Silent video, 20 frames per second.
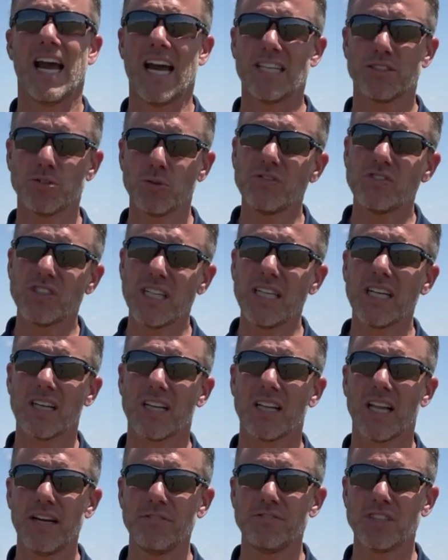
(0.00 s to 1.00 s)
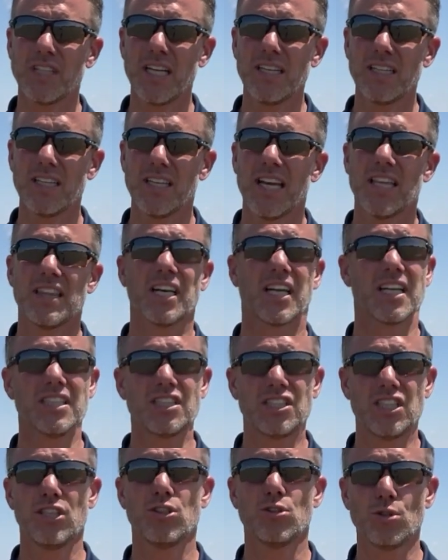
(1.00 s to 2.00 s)
As we've seen in glyphosate, the
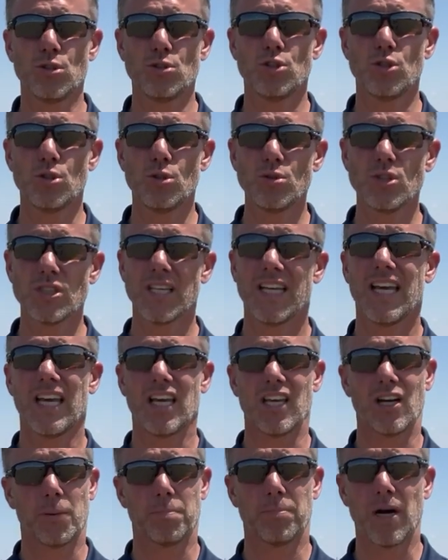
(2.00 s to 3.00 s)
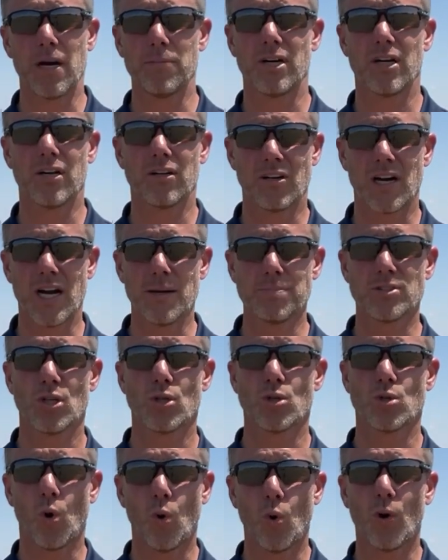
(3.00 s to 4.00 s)
continual use in our primary crops,
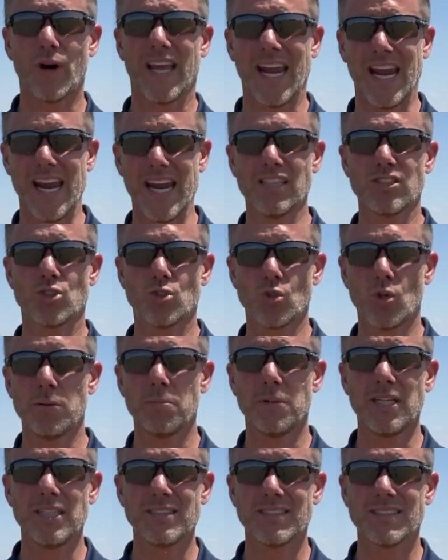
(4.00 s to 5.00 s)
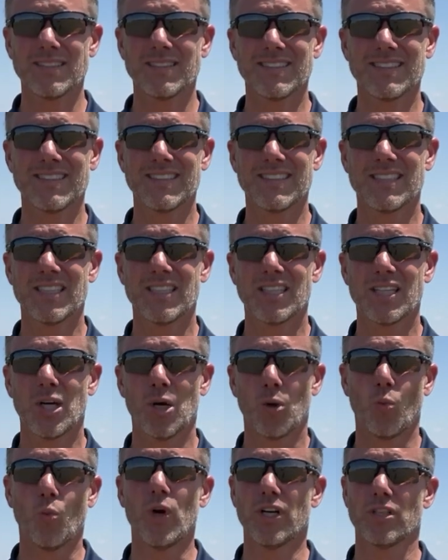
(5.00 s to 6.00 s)
corn and soybeans,
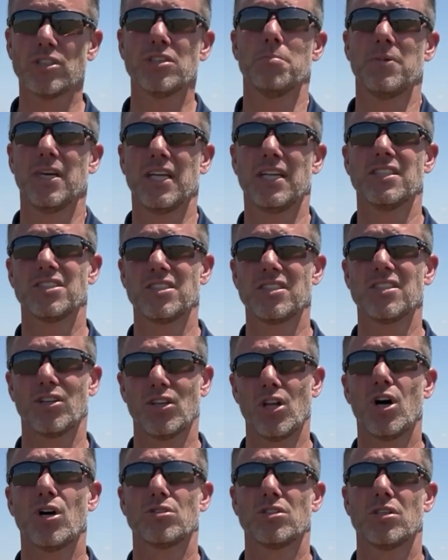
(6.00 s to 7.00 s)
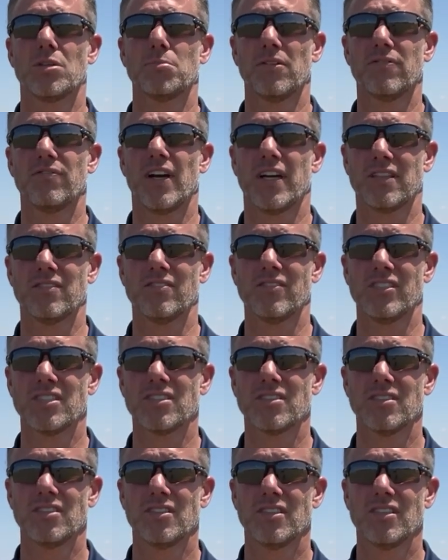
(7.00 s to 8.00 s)
will diminish the long-term effectiveness